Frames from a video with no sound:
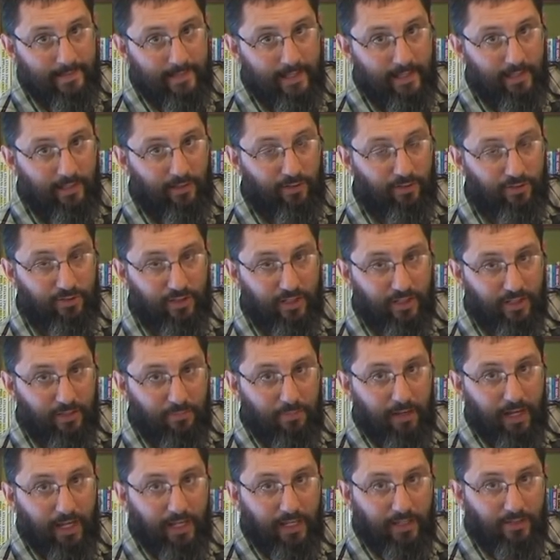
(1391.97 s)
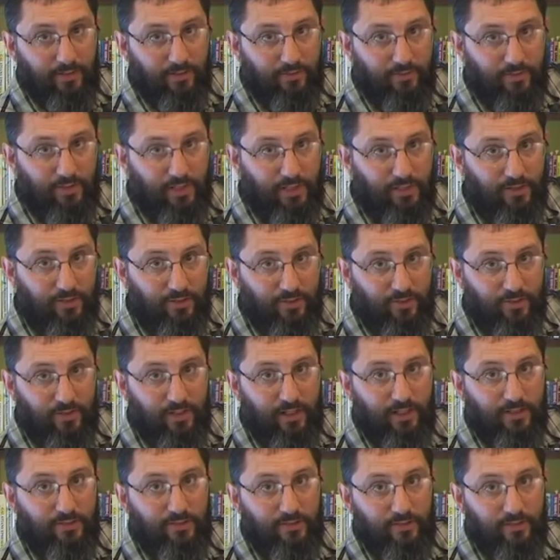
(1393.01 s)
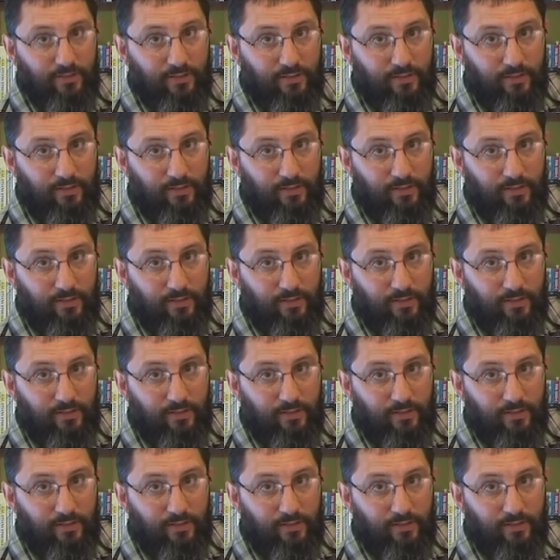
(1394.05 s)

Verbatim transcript: and that looks like the paintings of Jesus Christ